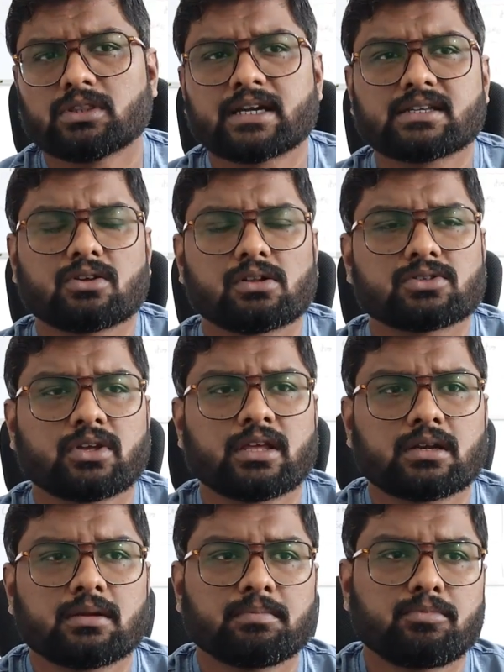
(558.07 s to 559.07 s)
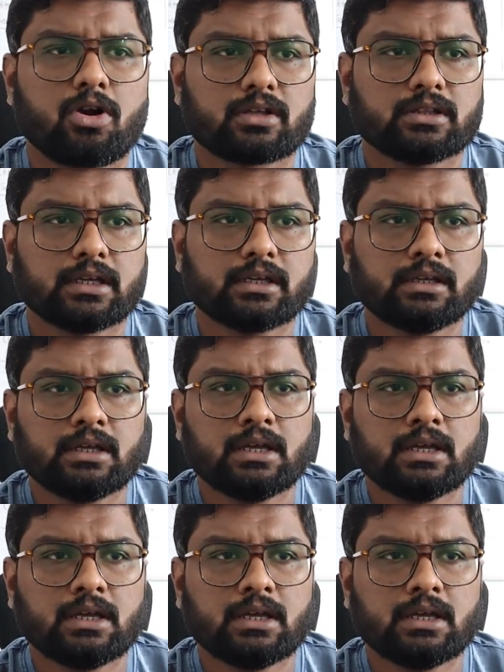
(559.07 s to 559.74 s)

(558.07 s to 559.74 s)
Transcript: that is also another important thing.